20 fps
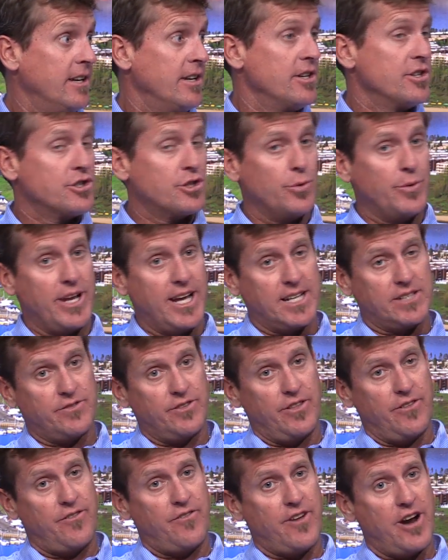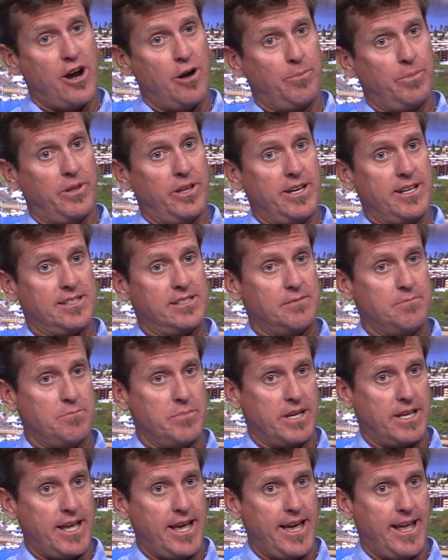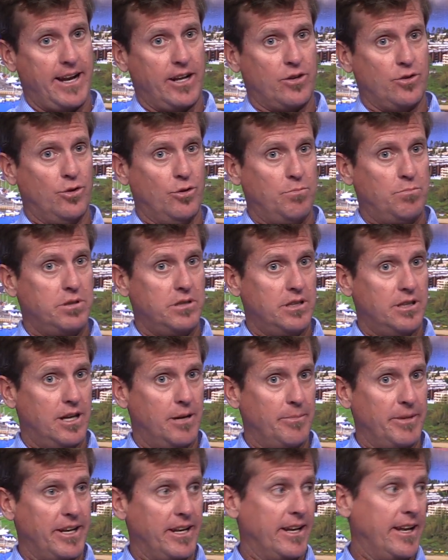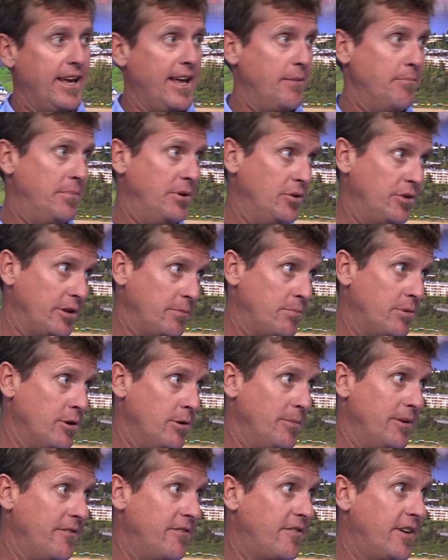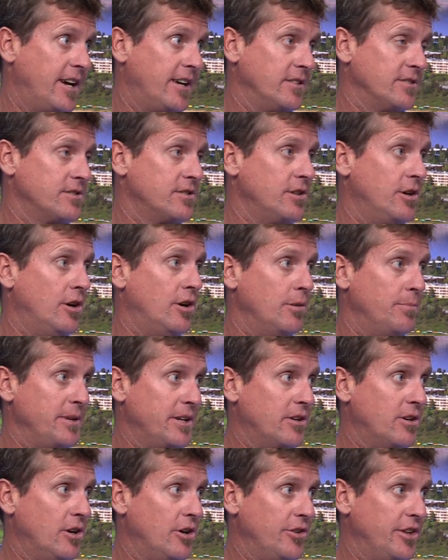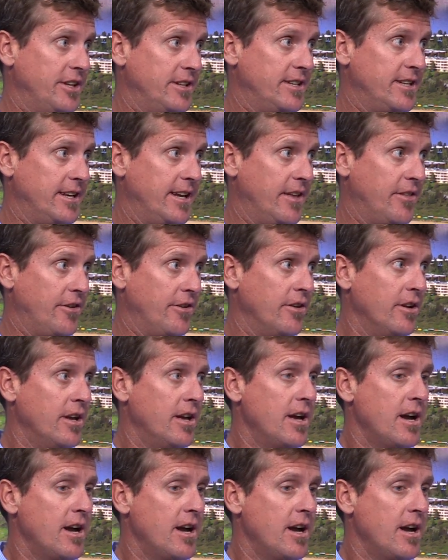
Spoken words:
So we ask for the fireplace, mechanical, plumbing, and building permit finals to all be called in together.